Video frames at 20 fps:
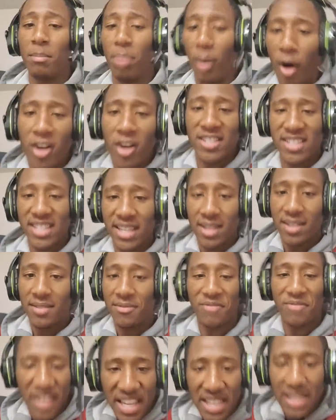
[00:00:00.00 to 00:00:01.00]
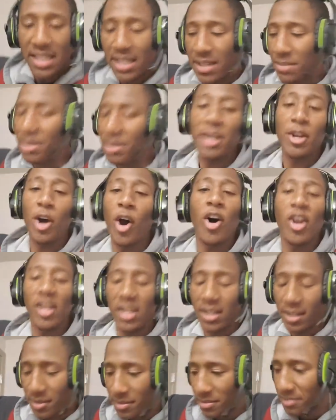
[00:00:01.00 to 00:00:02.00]
Boston, Philly, beat all
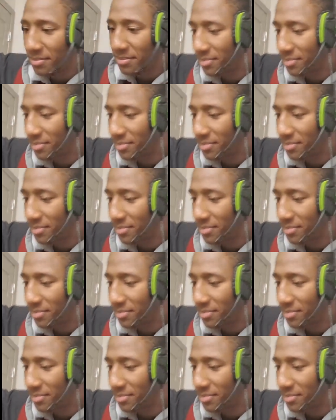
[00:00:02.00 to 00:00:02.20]
them.